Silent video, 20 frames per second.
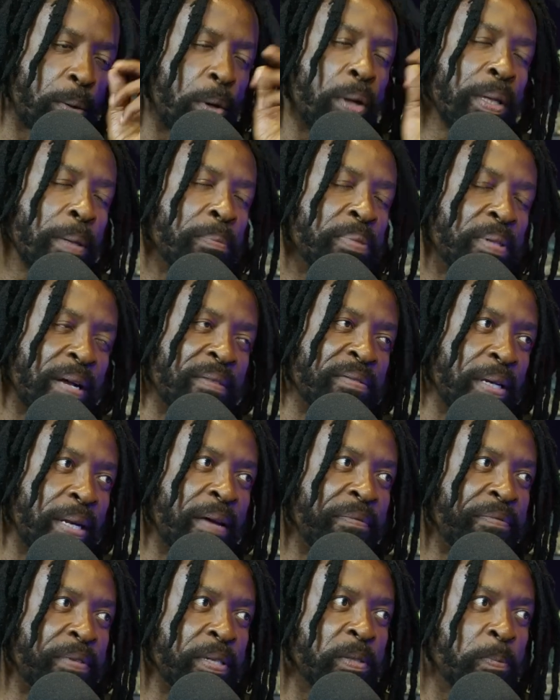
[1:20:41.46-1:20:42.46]
themselves a
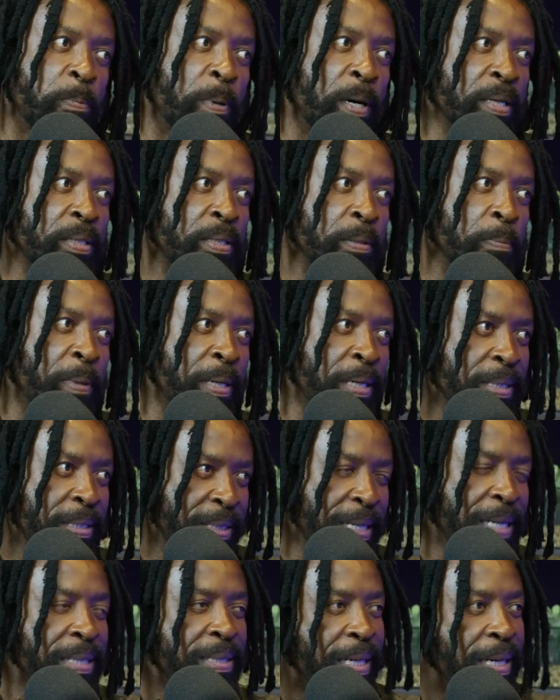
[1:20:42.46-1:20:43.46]
leftist party, but it's
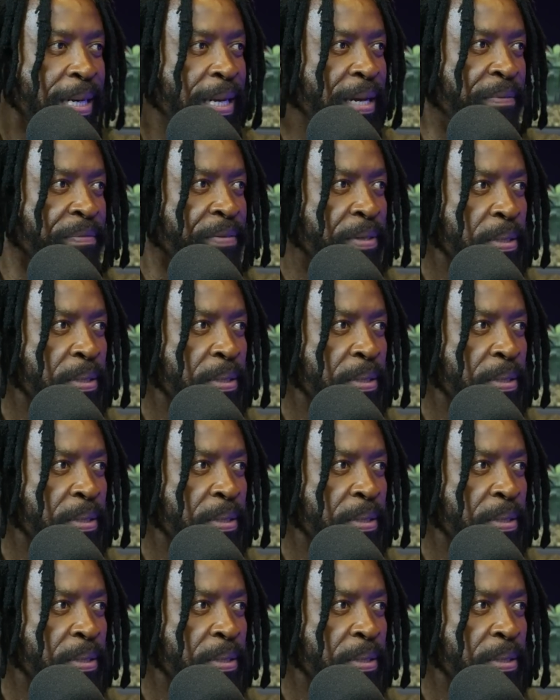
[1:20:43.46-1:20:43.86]
center left.